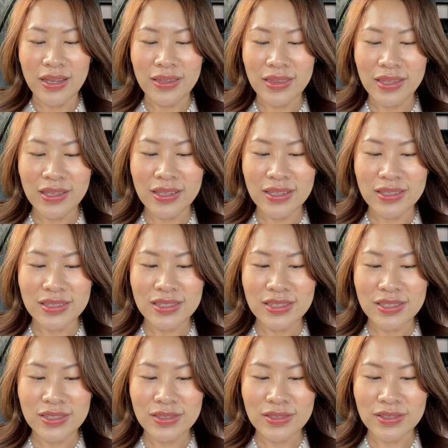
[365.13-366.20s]
think
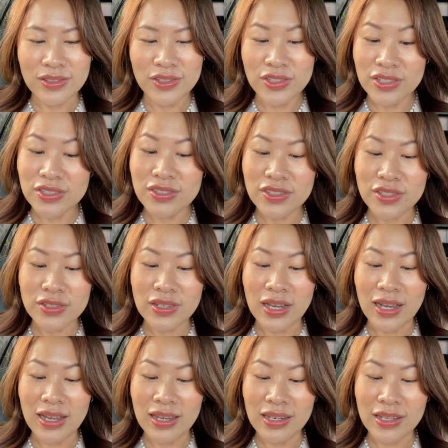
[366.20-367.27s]
it's good to
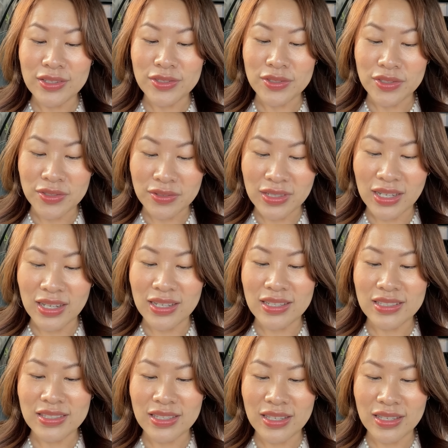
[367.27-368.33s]
highlight to you
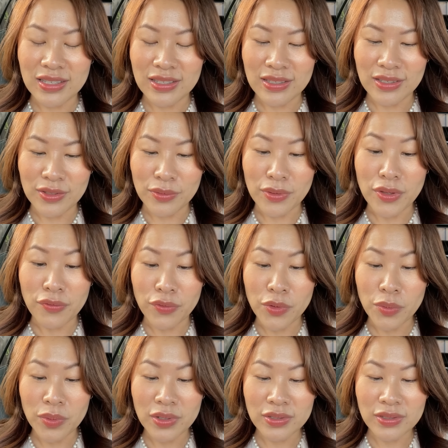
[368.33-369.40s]
guys that, you know, if
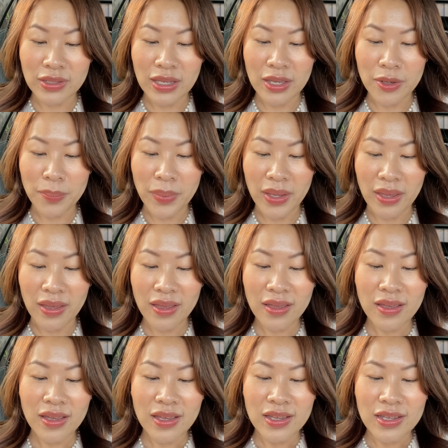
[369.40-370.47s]
you were to get a pair,
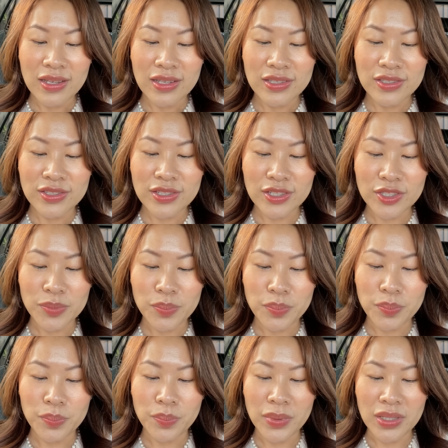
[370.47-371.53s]
just
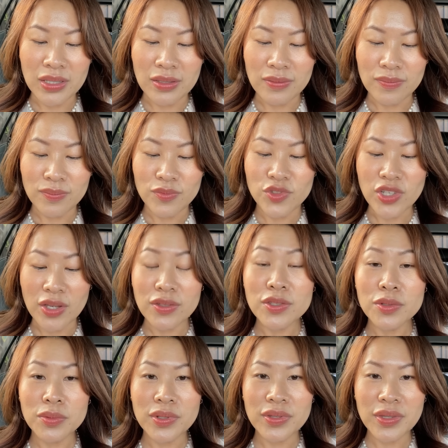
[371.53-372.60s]
be
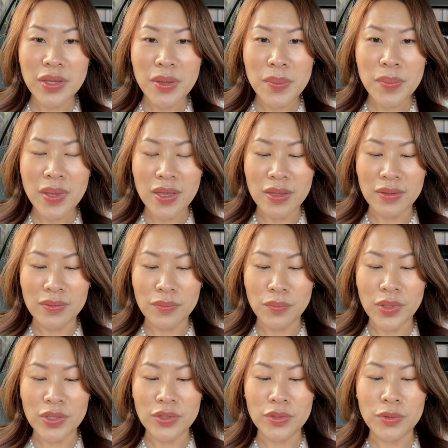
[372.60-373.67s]
gentle with them, and
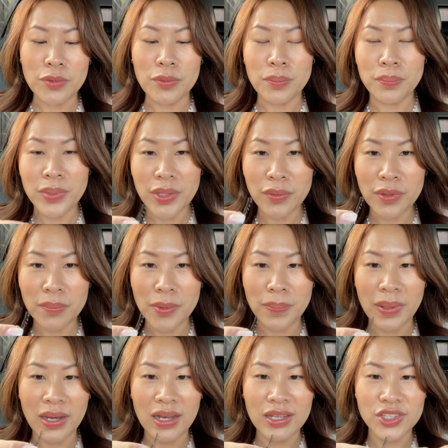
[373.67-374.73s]
when you peel them
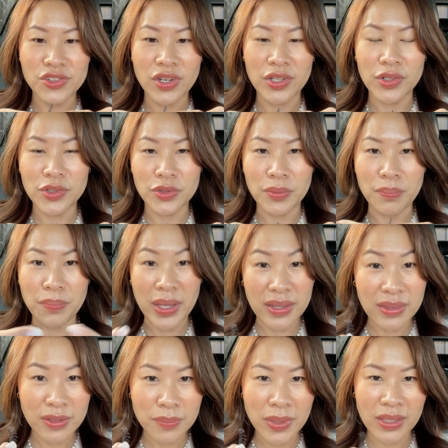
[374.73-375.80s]
apart, try not to
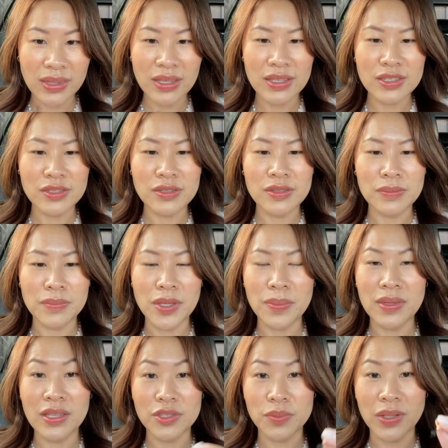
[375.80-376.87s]
bend the magnets.
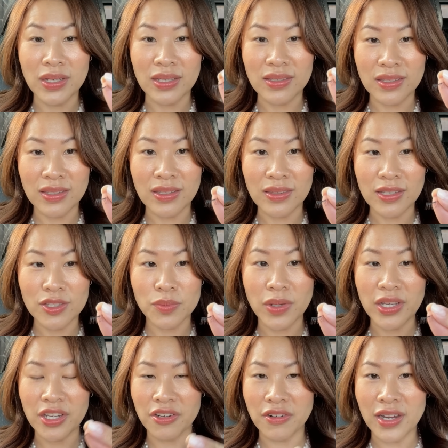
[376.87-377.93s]
Maybe that's what it did, and that's
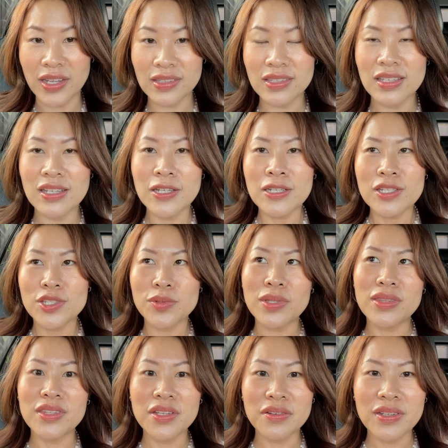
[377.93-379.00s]
why it cracked. So
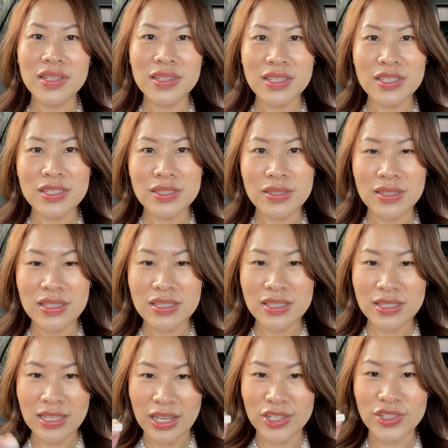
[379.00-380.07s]
in theory,
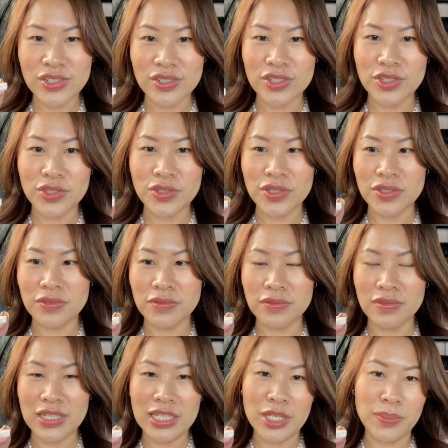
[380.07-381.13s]
these lashes should
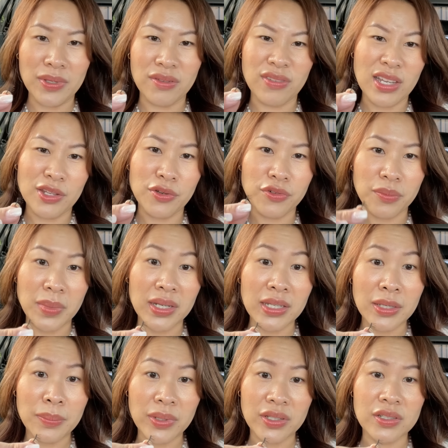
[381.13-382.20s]
really be value for
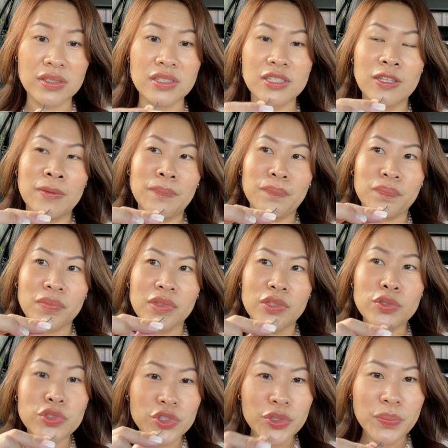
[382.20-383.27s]
money, because
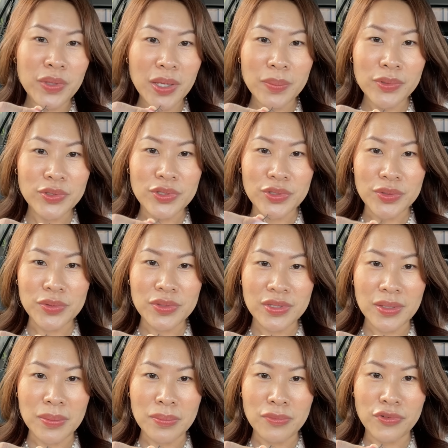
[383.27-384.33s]
you should be able to use
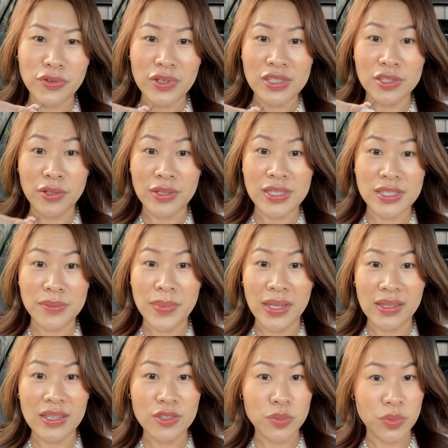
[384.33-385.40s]
them for as long as the
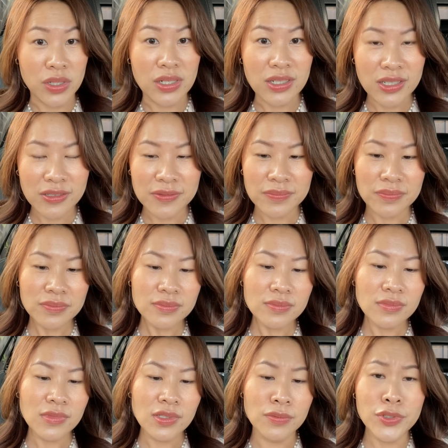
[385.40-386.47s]
magnets work,
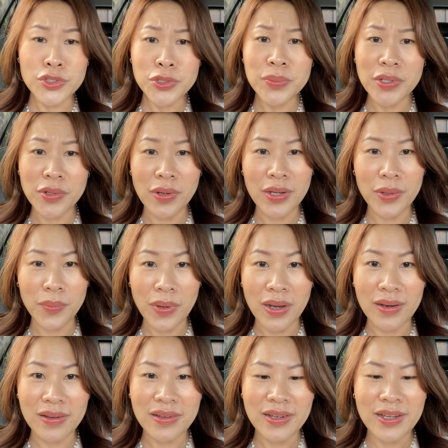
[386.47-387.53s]
which should be quite a
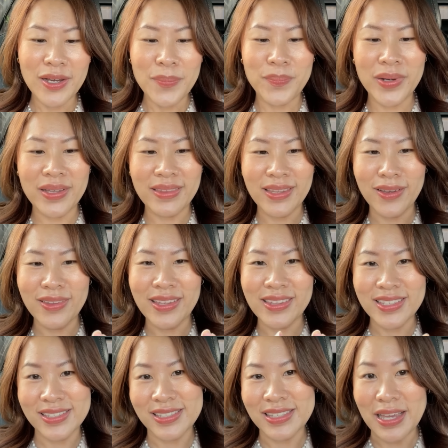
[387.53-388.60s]
while. But now that
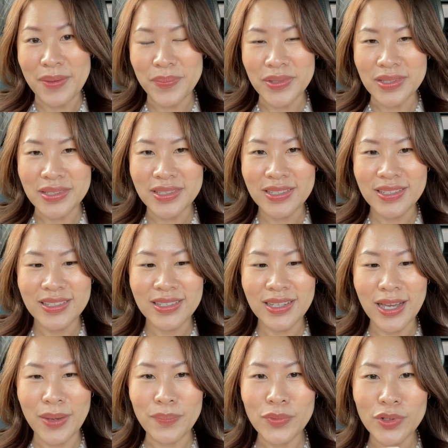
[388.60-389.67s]
this has happened,
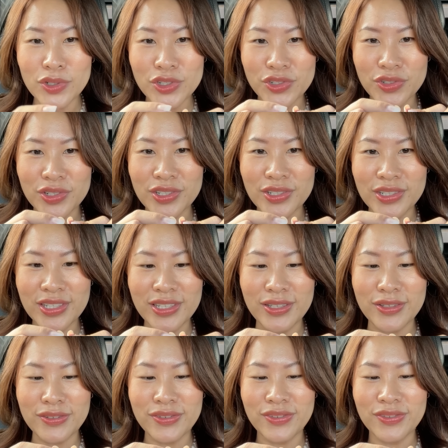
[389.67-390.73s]
I'm not sure if